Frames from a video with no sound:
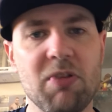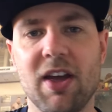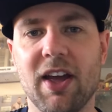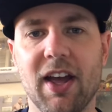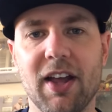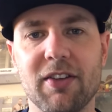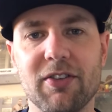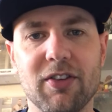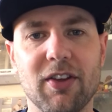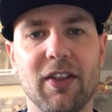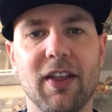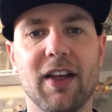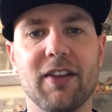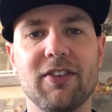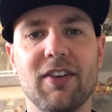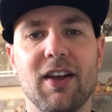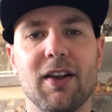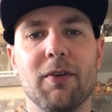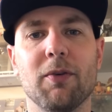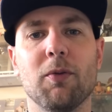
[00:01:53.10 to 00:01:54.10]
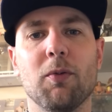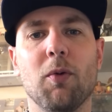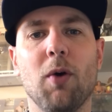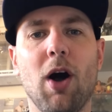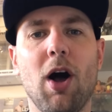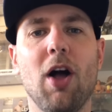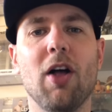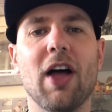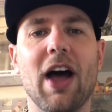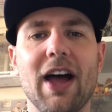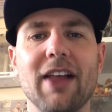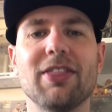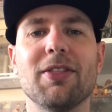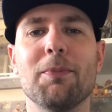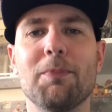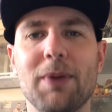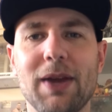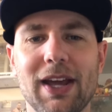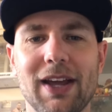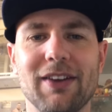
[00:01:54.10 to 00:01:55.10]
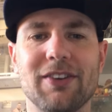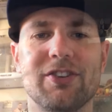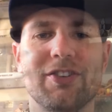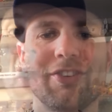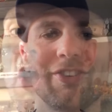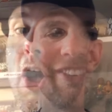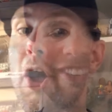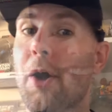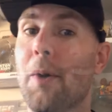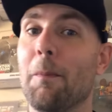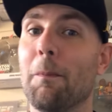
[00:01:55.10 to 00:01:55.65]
And so that's it. Wall at the beach.